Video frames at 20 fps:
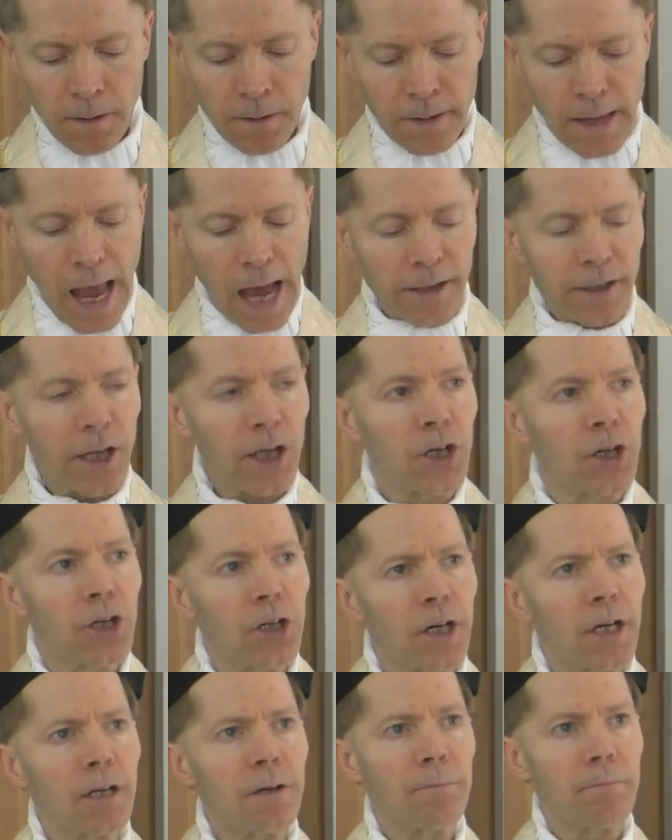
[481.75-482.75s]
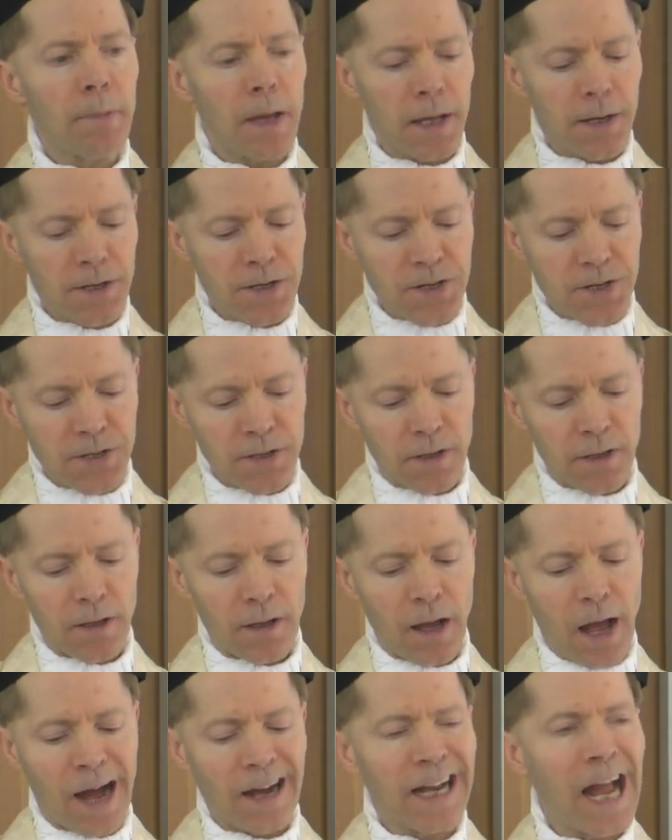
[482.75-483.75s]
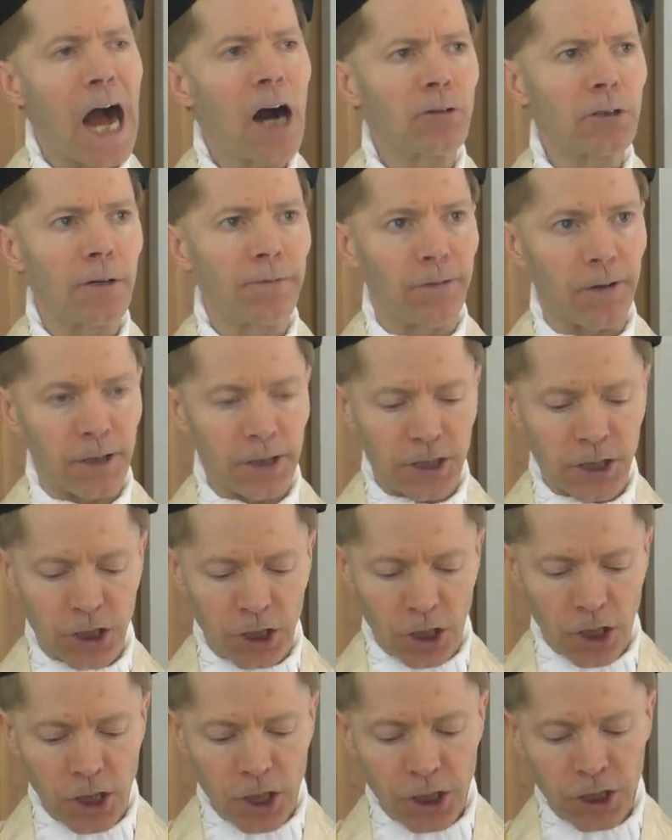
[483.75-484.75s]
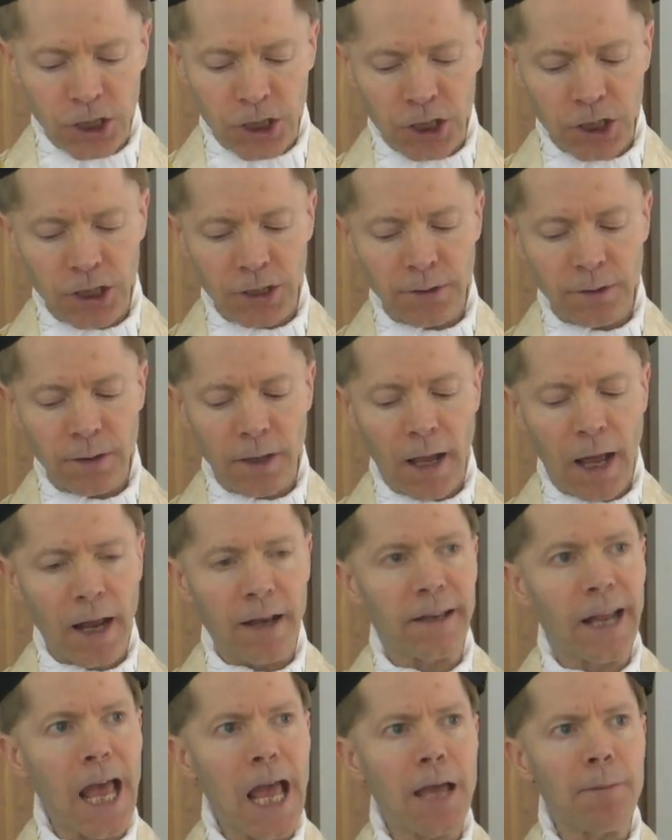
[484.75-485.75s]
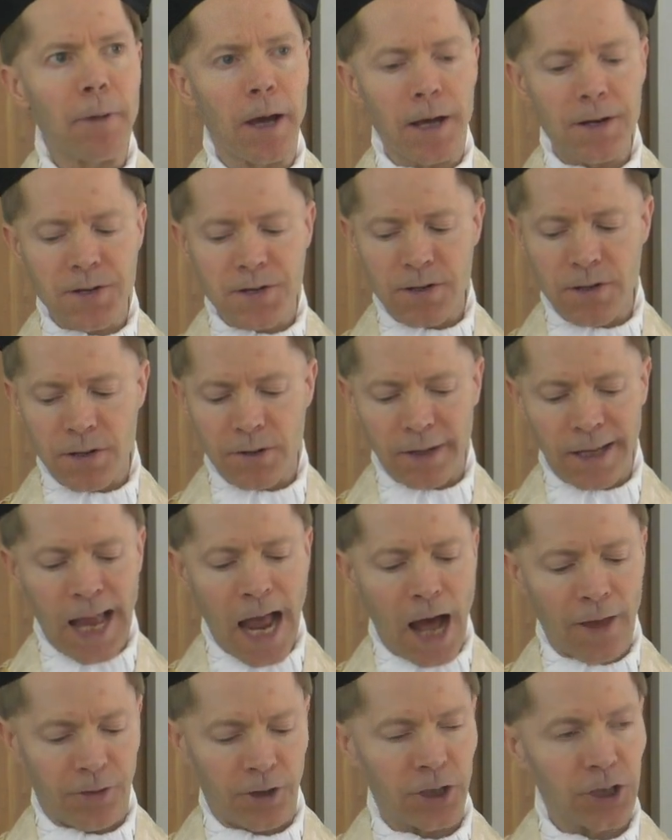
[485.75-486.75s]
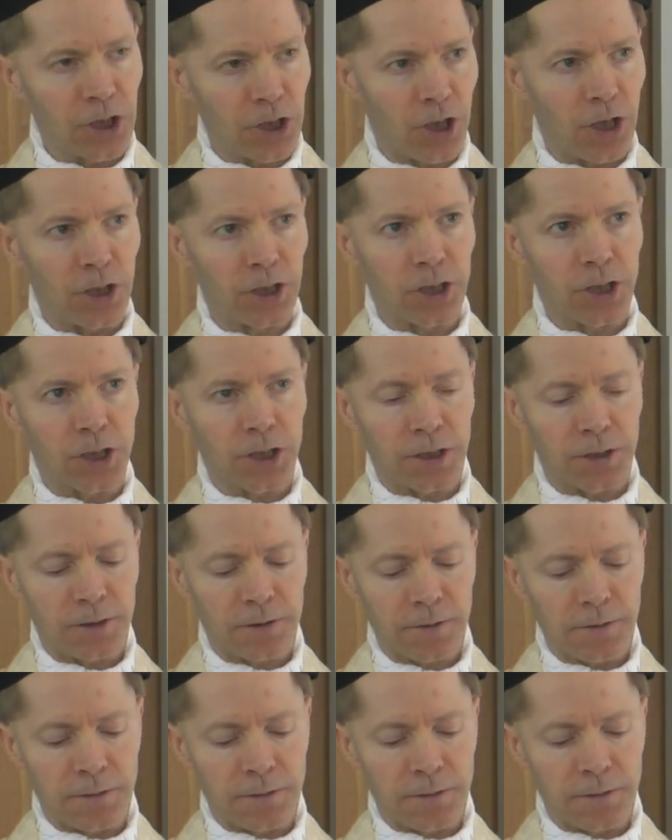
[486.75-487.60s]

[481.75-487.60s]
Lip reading: Yet he could mint a counterfeit church and name it the Catholic Church.